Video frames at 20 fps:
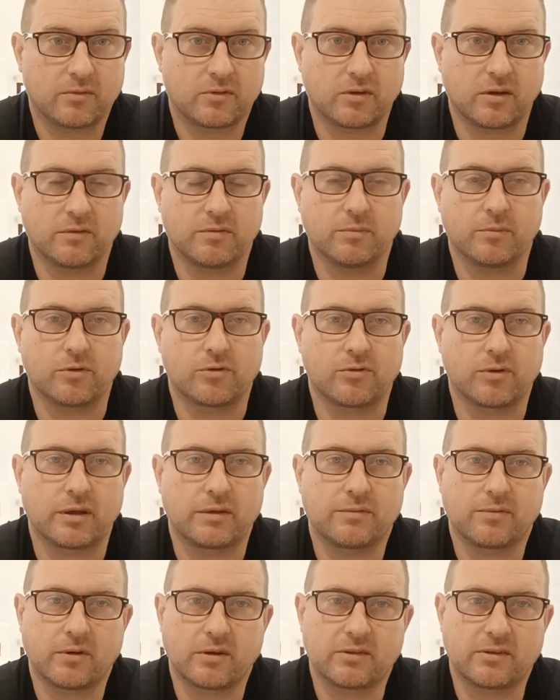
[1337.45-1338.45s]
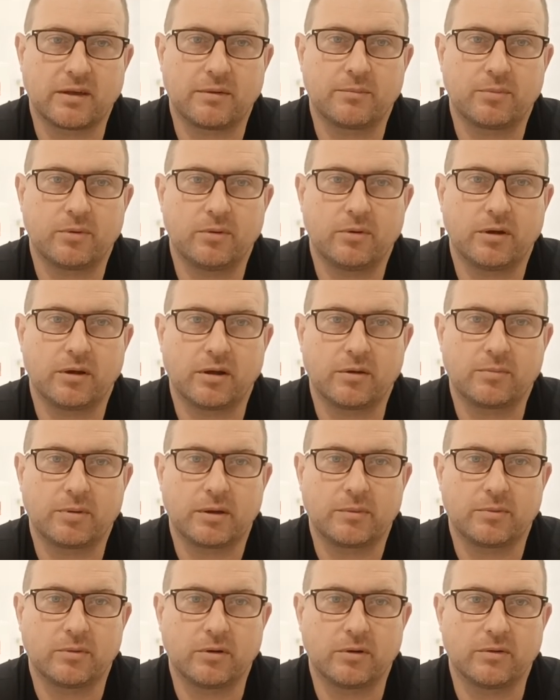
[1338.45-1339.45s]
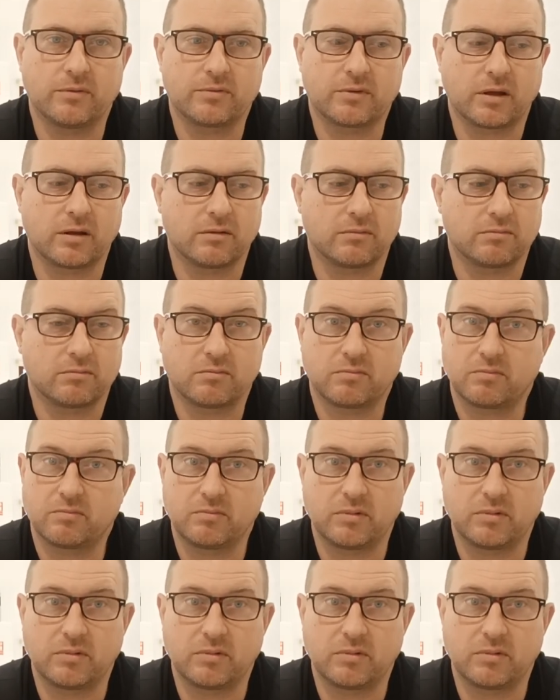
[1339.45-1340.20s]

So for Madrid, for example, I know people who have done,